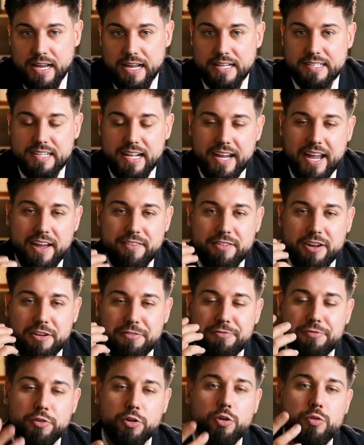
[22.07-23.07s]
It's like having
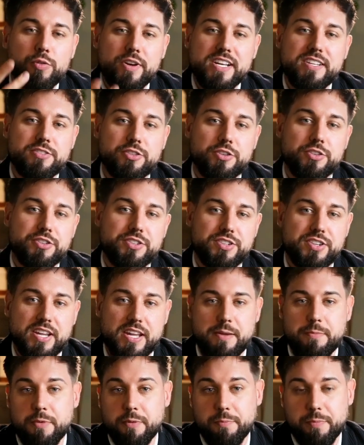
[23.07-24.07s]
a full research
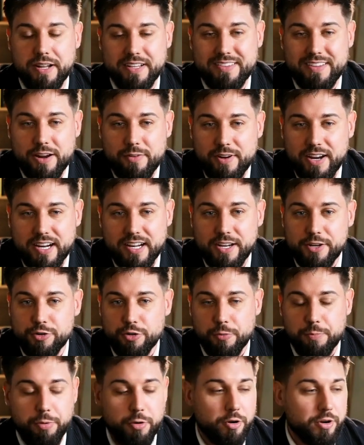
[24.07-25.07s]
team, but directly
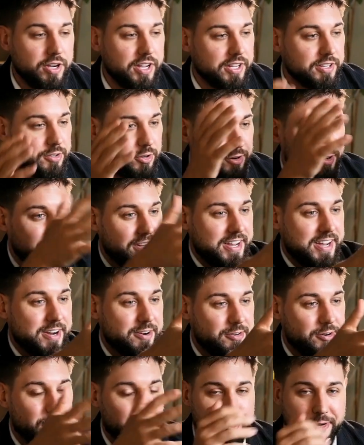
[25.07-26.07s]
in your pocket or
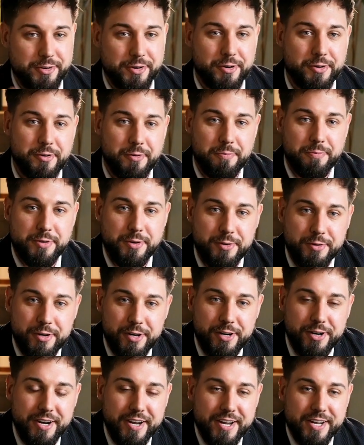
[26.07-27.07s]
here on your
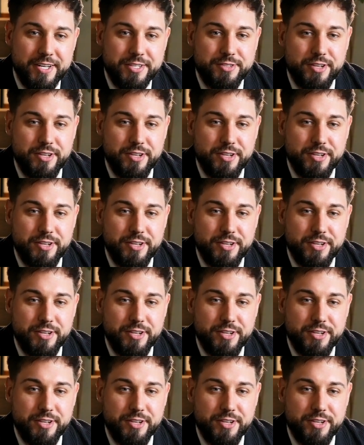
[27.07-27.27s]
computer.